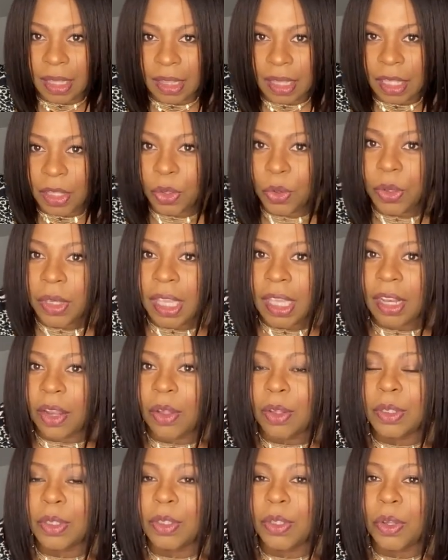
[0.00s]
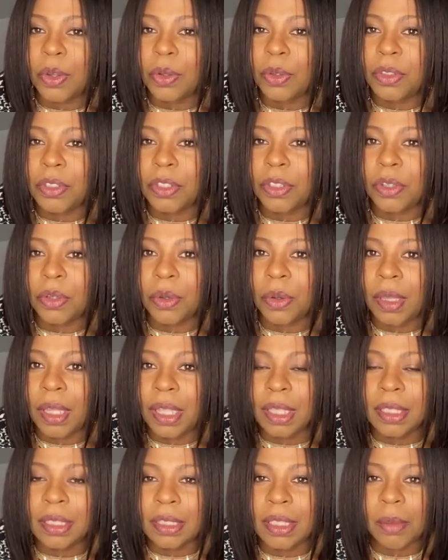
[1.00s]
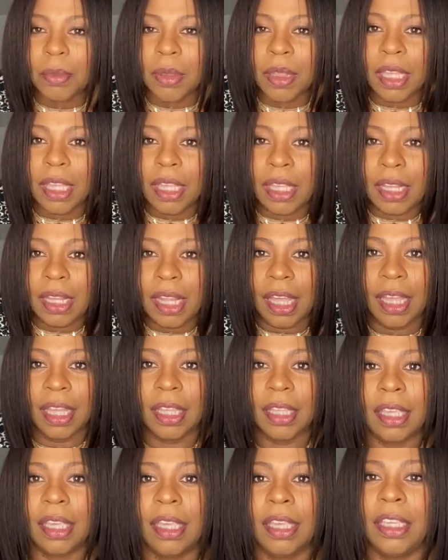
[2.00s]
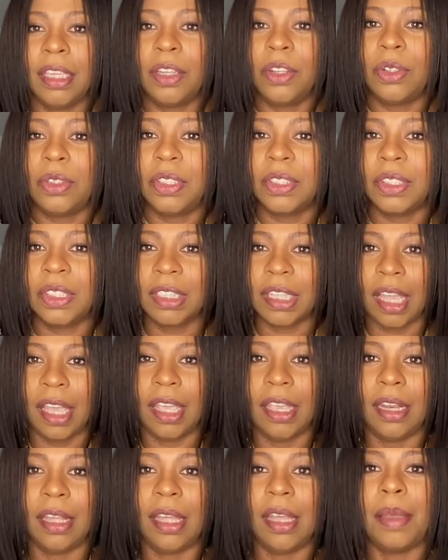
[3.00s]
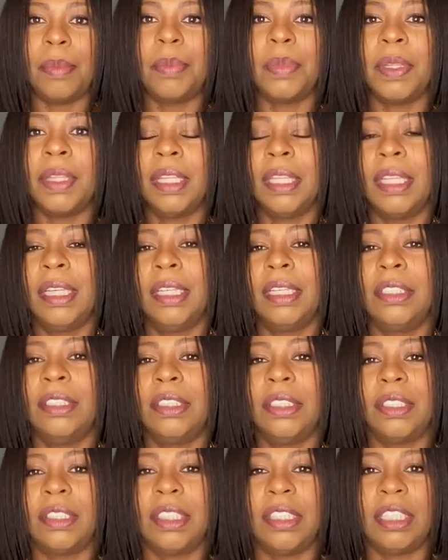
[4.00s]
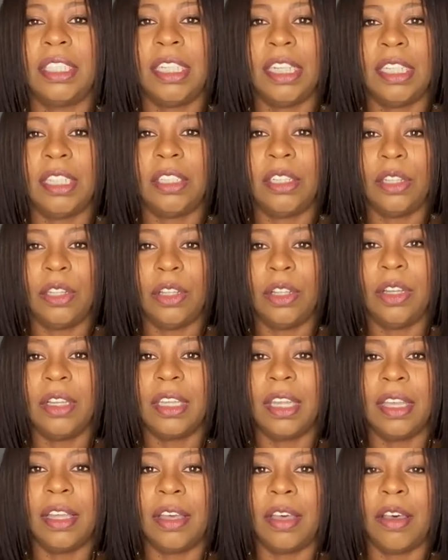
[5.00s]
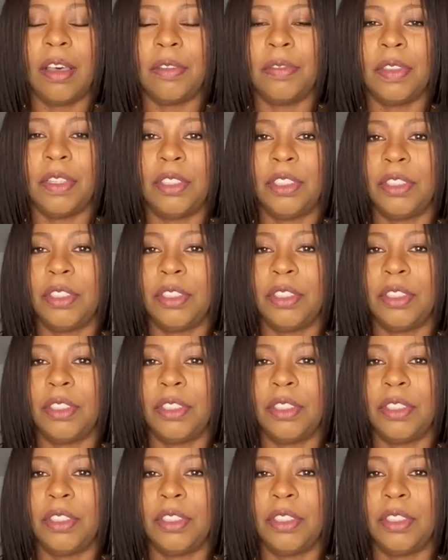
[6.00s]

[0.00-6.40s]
That you can also do something like, you know, just tie it up, just to change the look of the